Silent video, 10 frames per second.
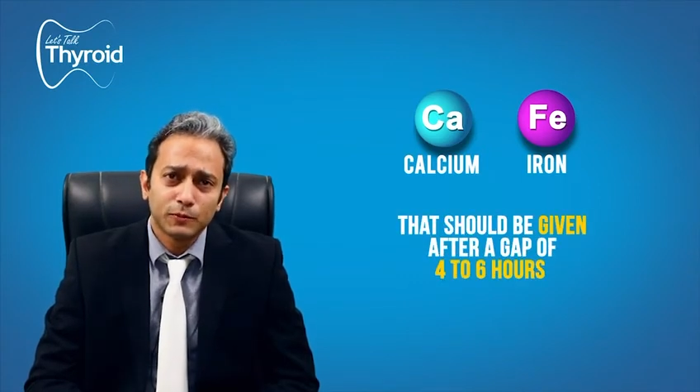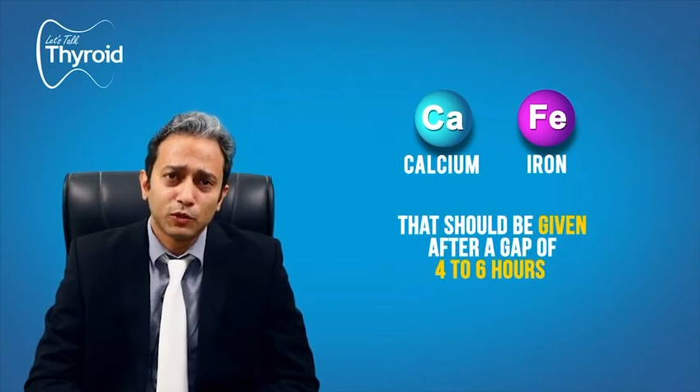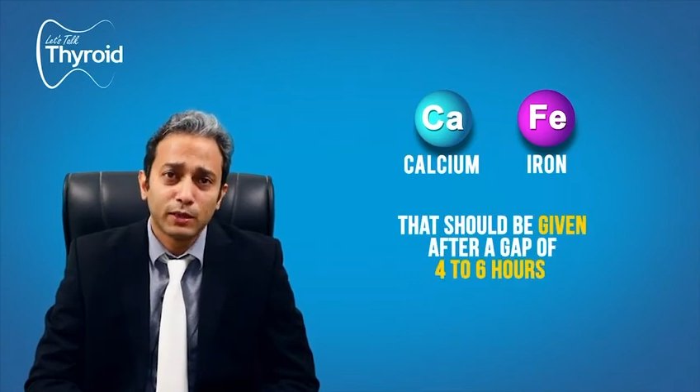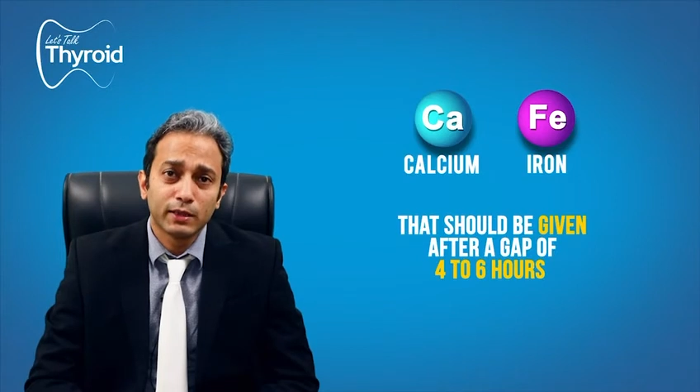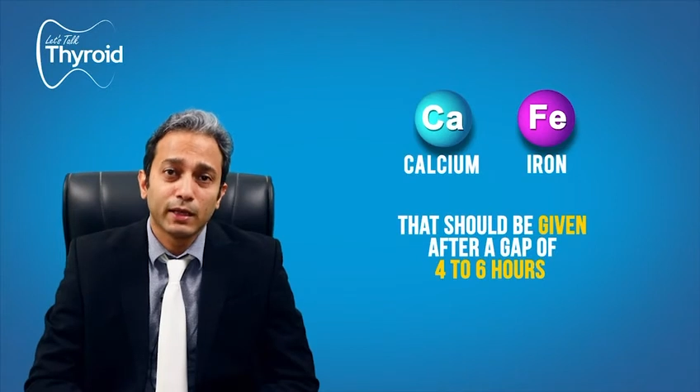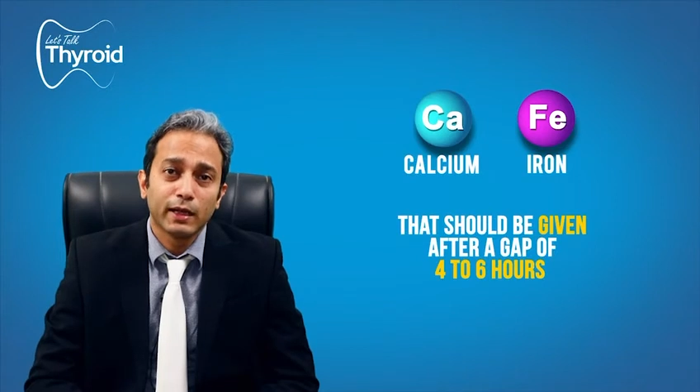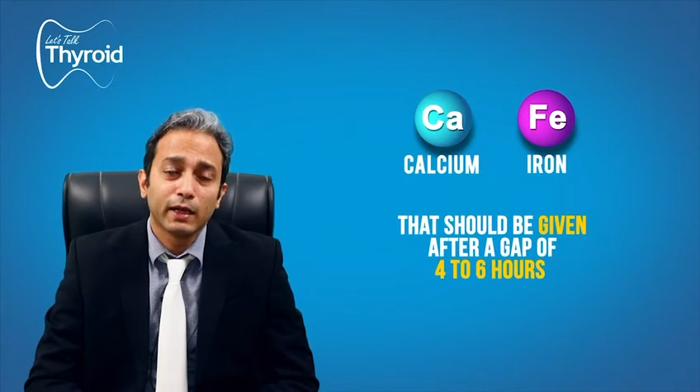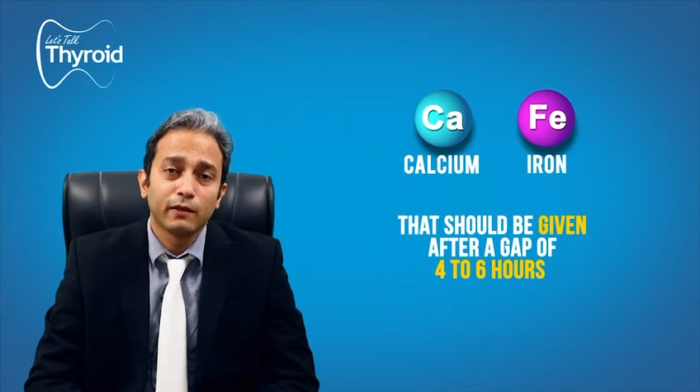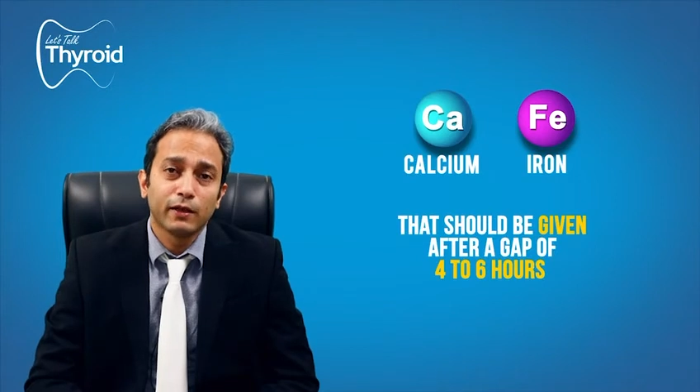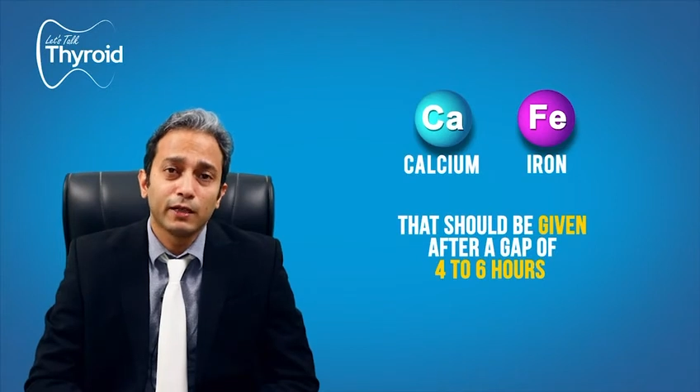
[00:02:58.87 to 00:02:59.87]
So these are
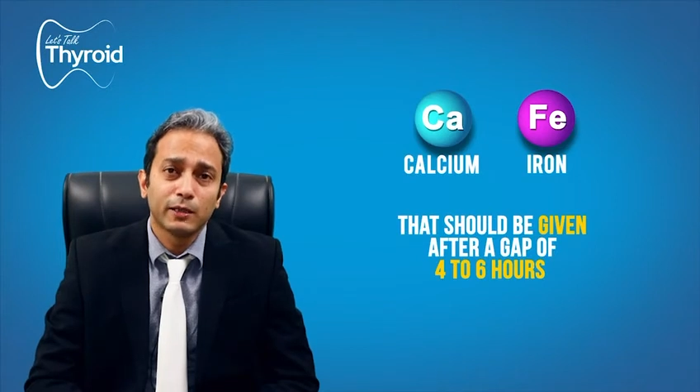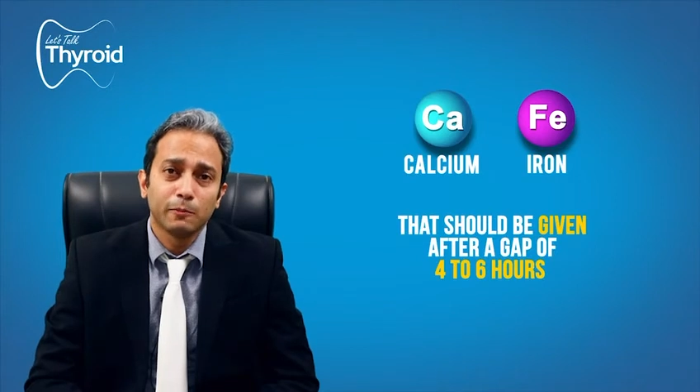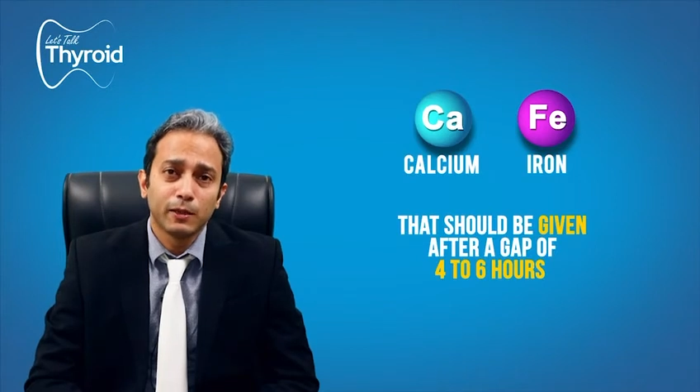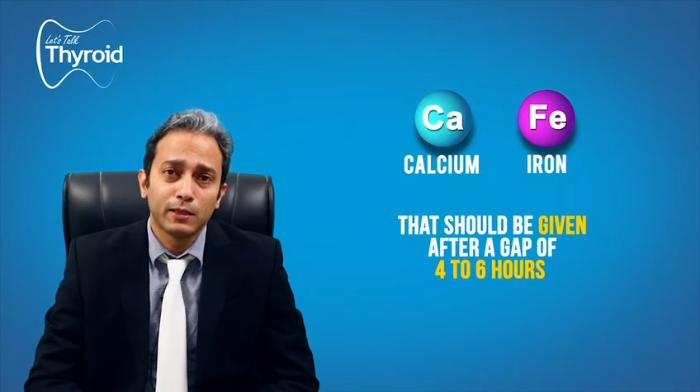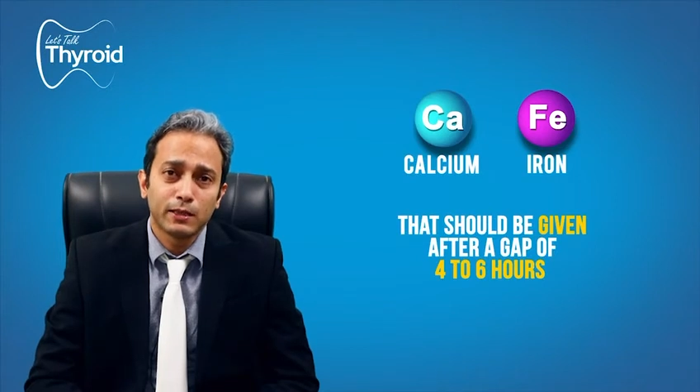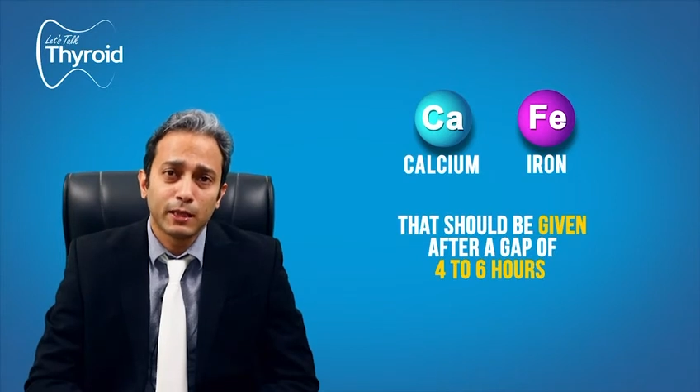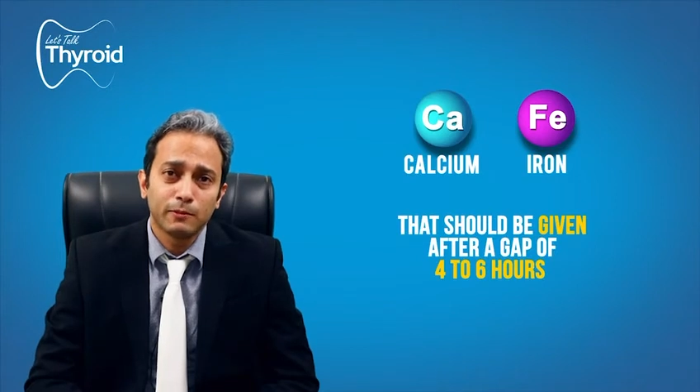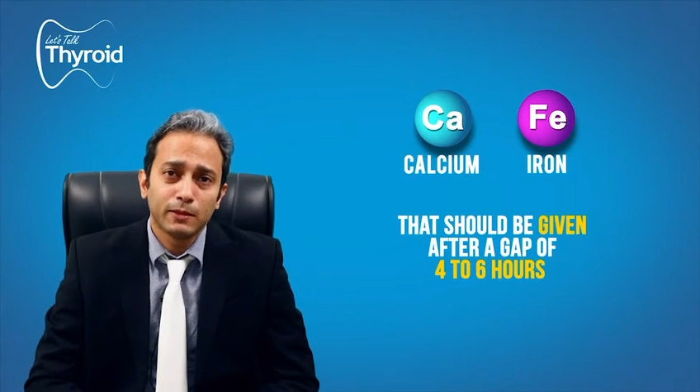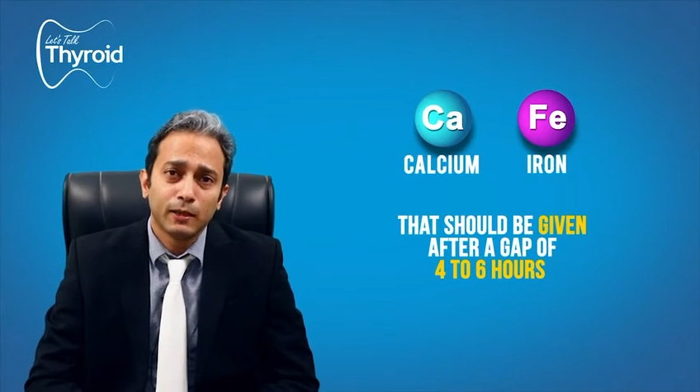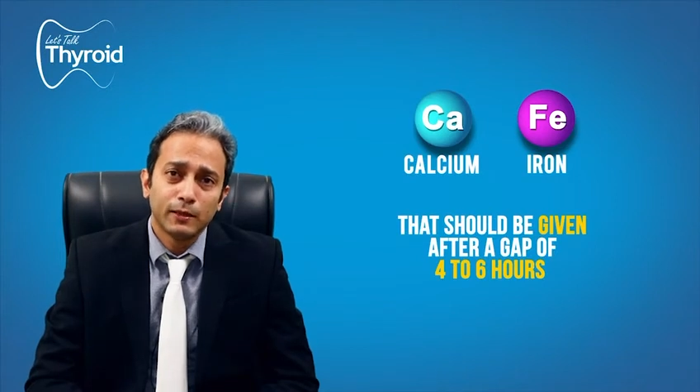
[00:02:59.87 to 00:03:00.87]
again very simple
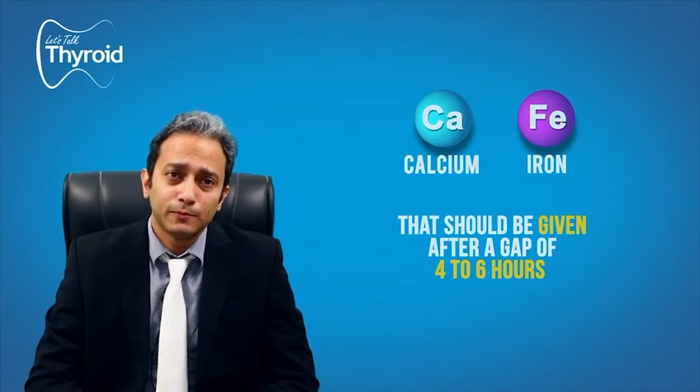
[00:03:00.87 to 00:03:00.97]
steps.